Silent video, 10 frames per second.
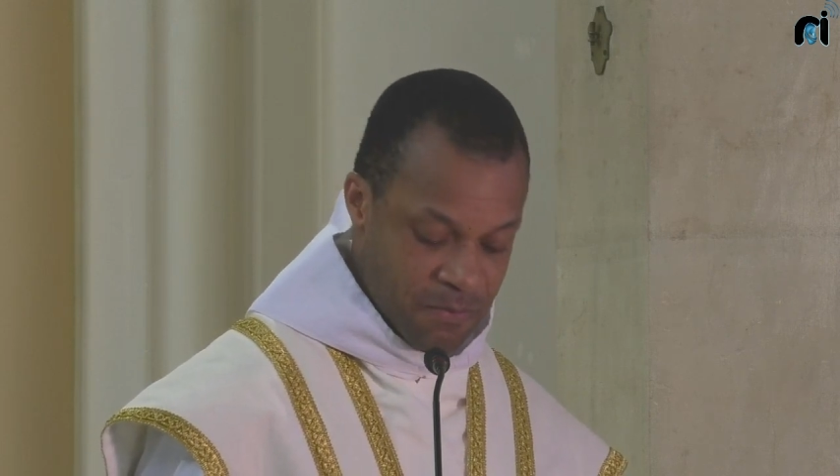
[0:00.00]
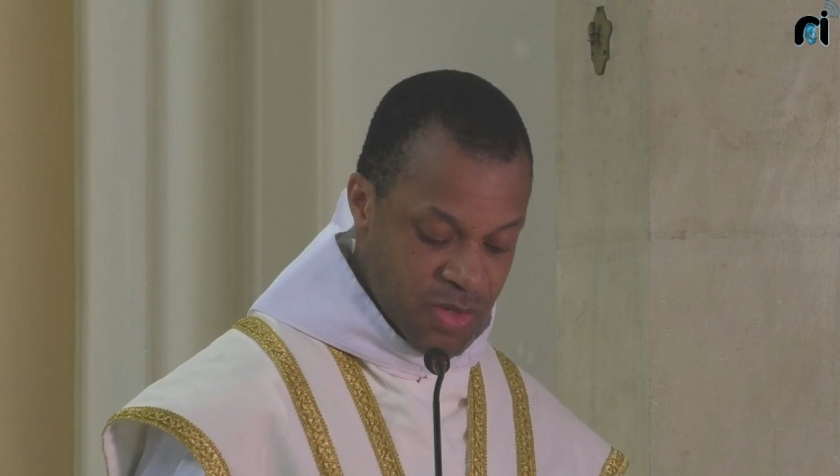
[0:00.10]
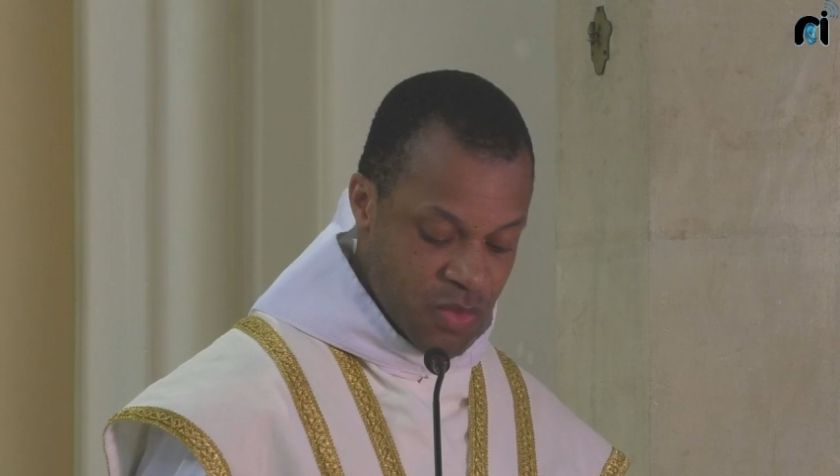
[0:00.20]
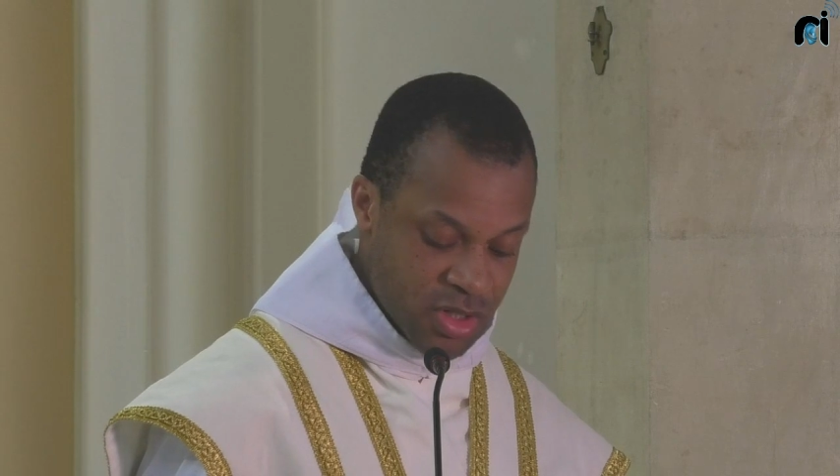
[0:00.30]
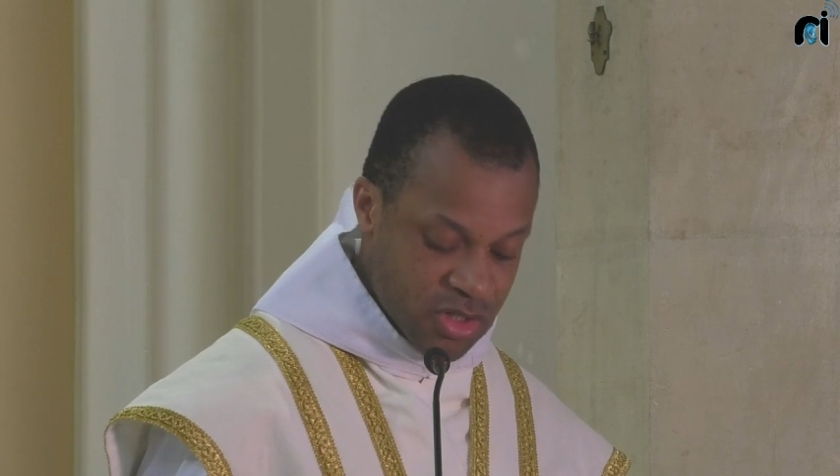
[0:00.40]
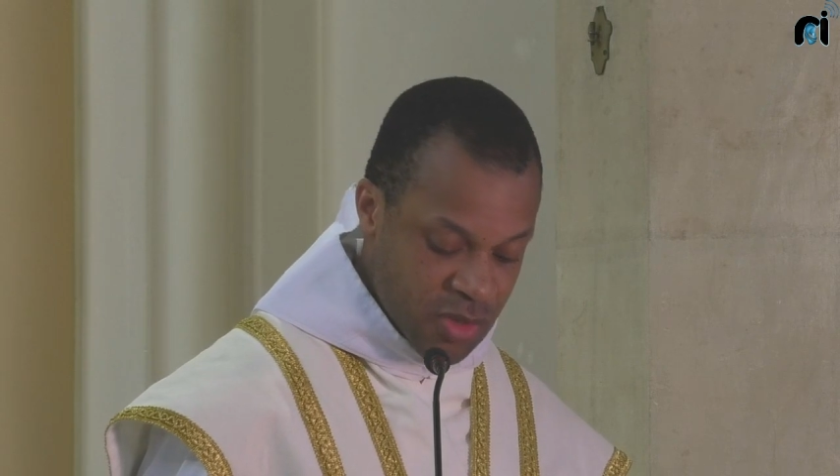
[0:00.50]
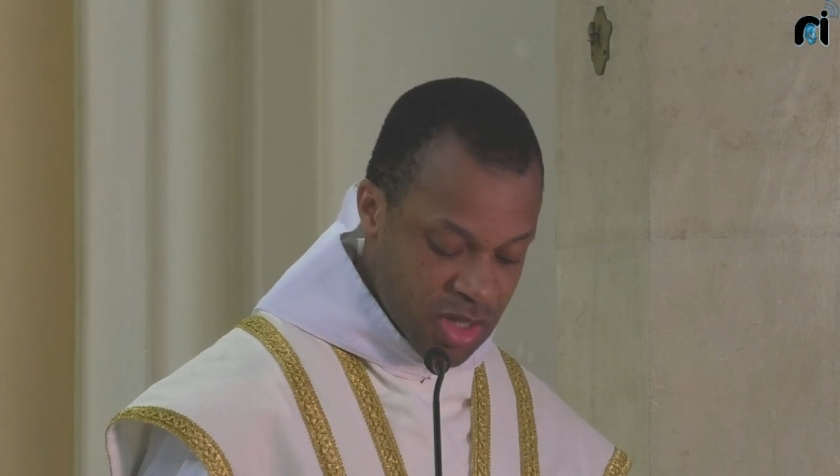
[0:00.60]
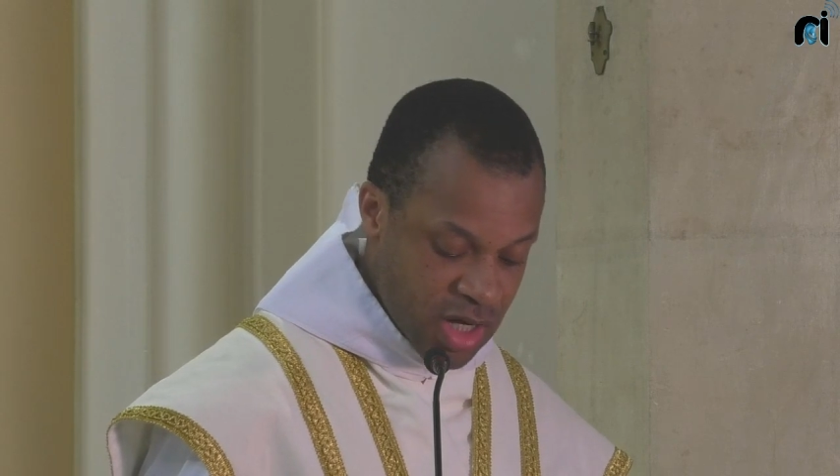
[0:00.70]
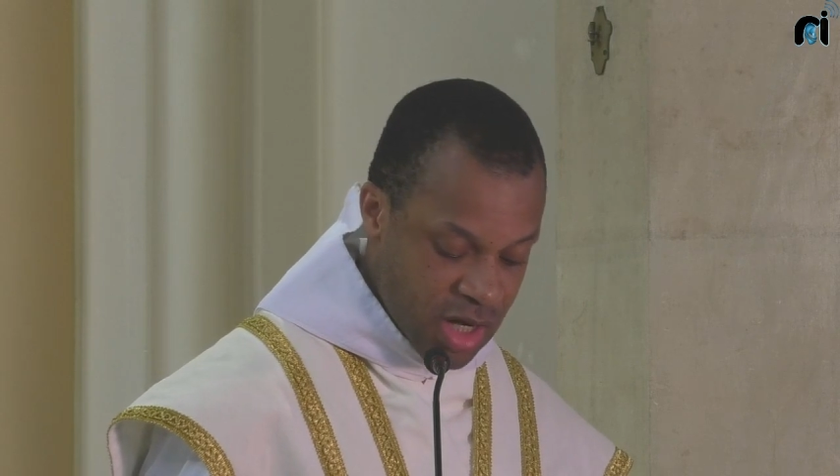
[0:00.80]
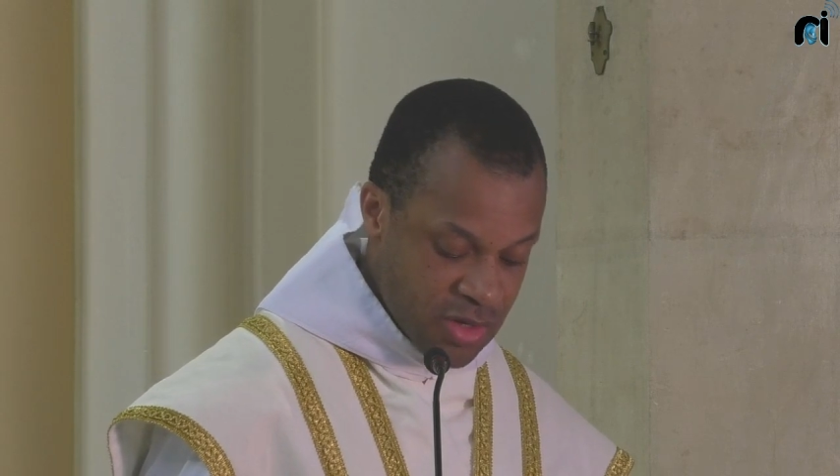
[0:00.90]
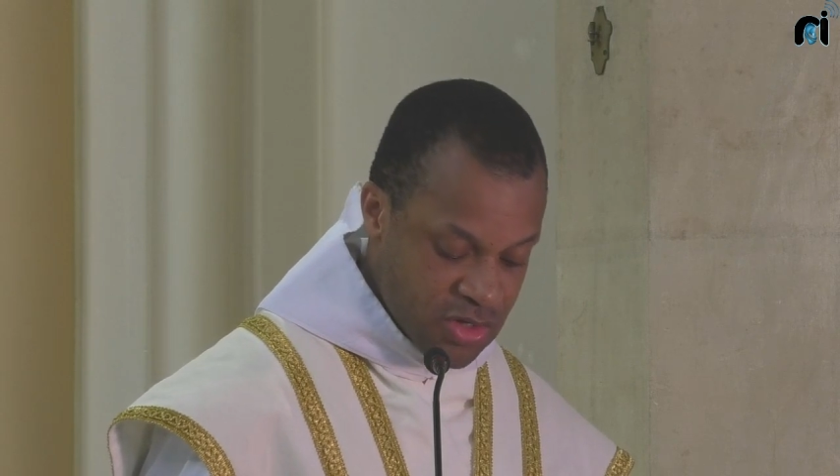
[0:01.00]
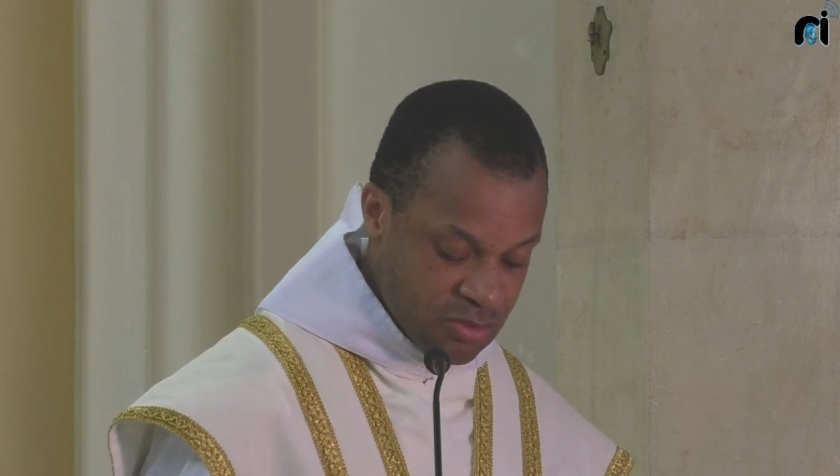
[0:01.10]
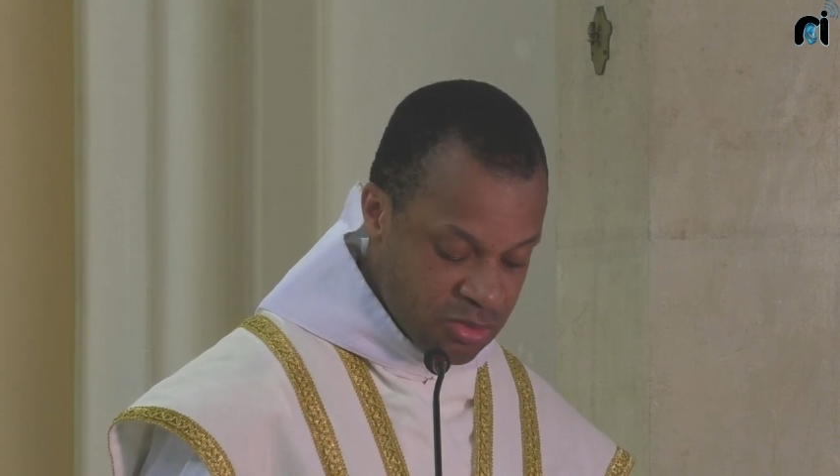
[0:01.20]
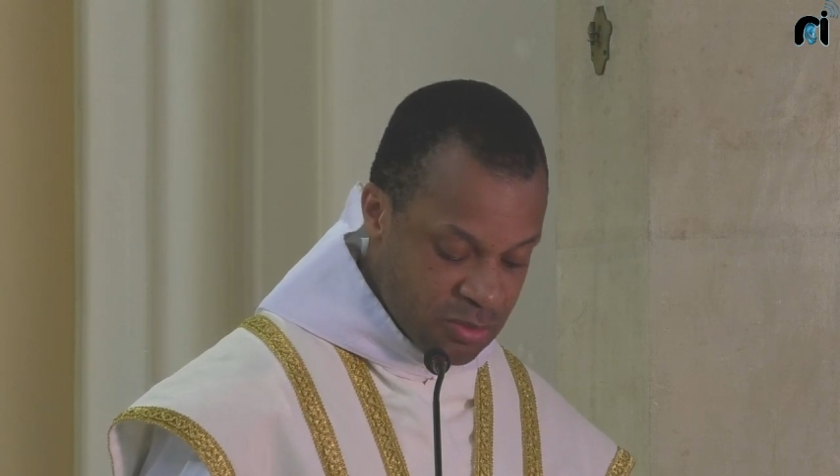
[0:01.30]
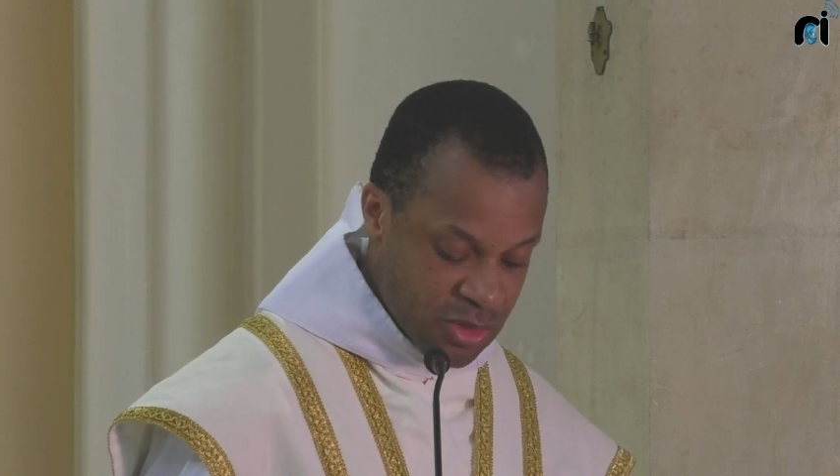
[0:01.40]
We want to encourage
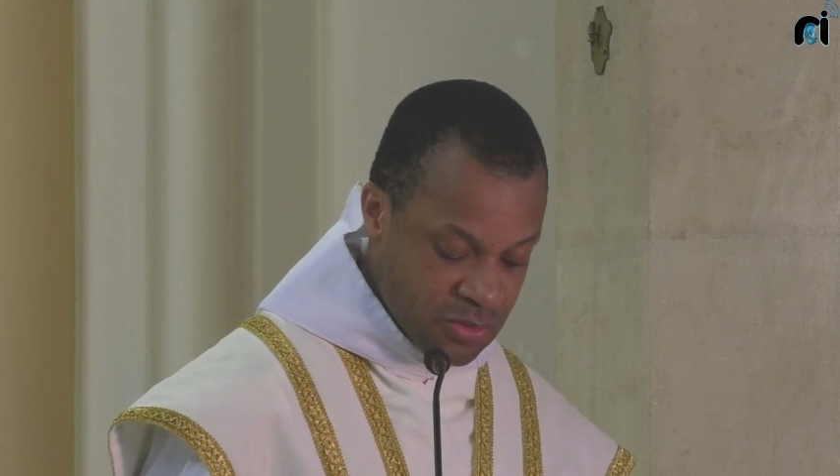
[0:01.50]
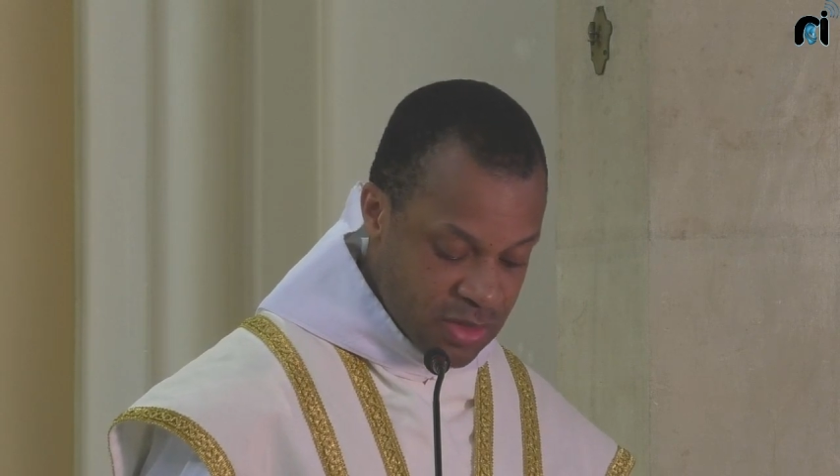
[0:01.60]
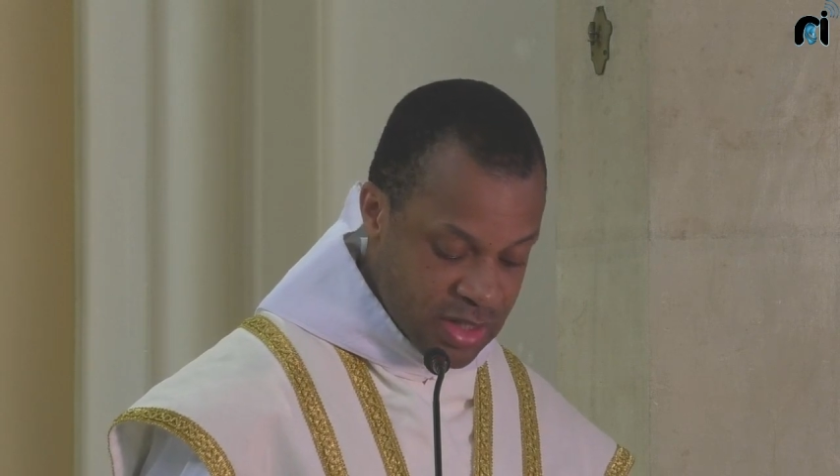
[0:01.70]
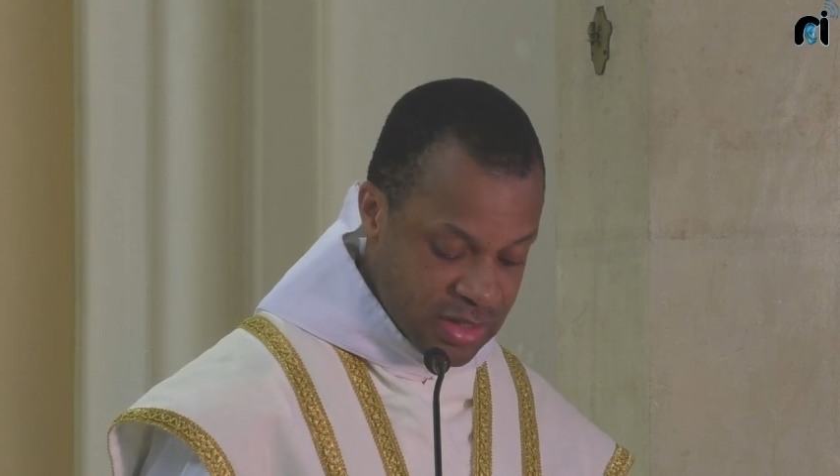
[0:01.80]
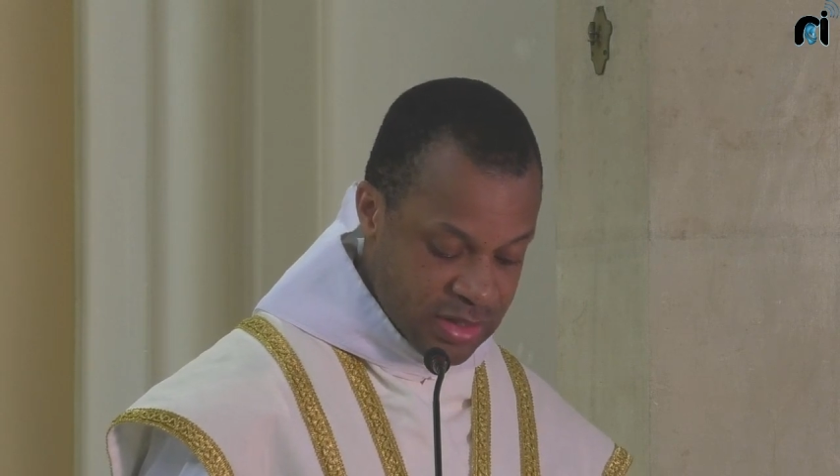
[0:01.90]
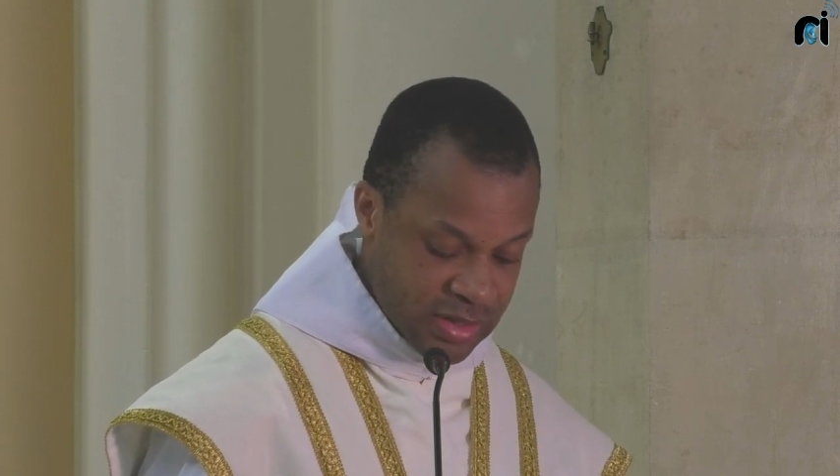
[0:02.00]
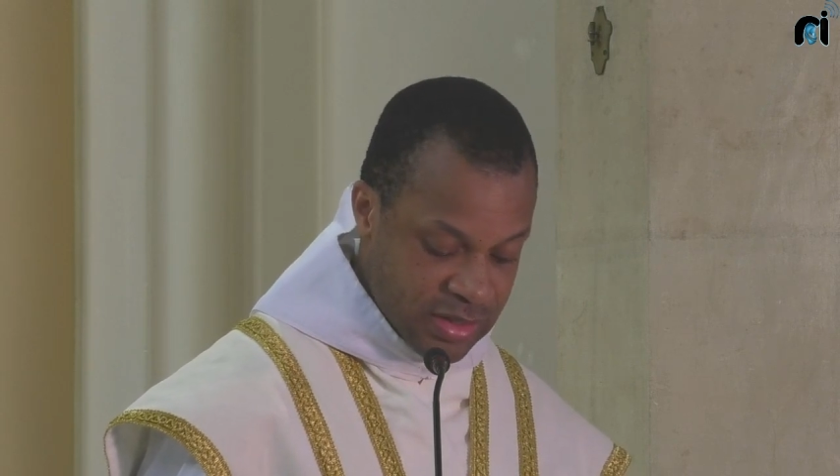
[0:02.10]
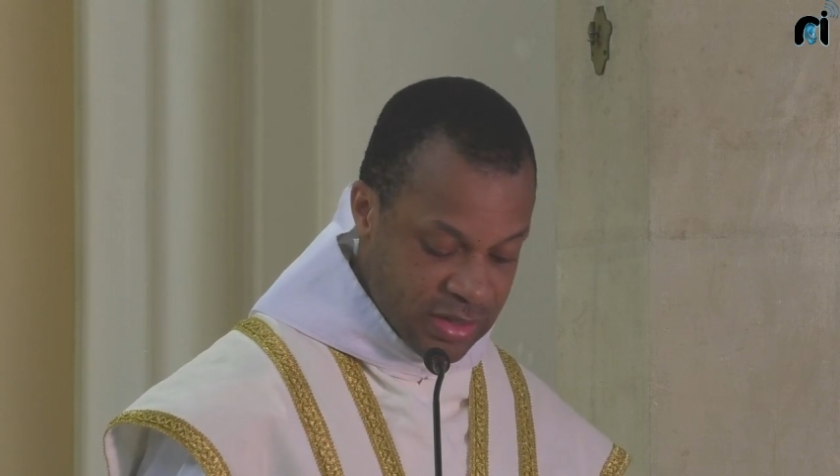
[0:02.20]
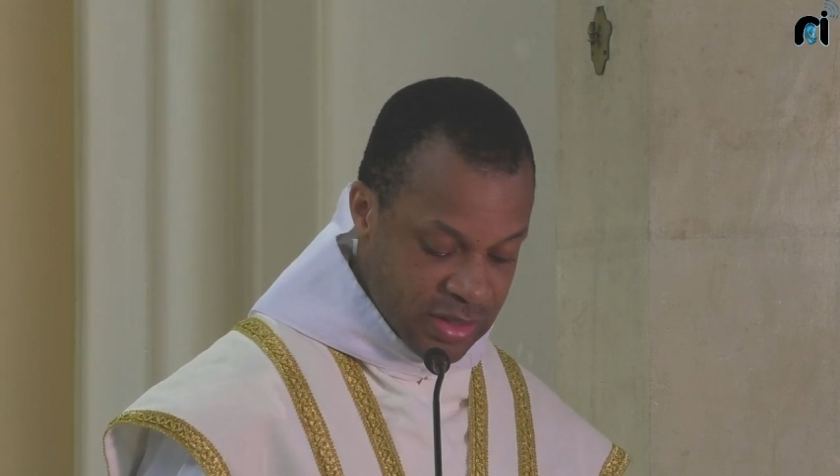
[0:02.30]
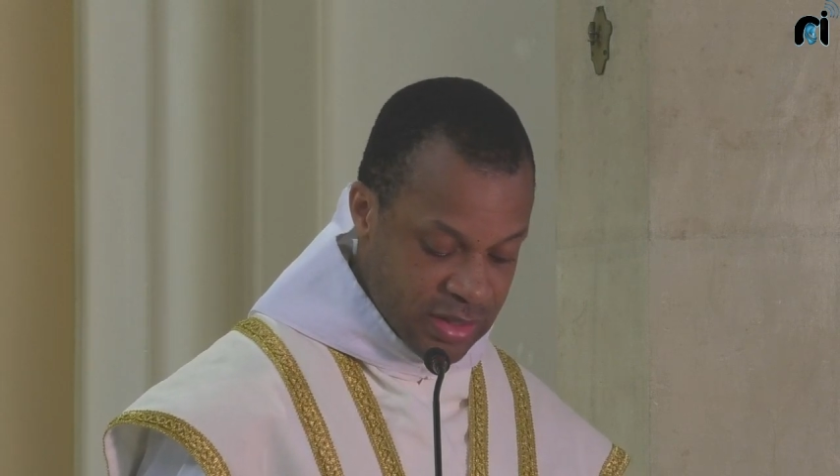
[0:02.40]
and promote this.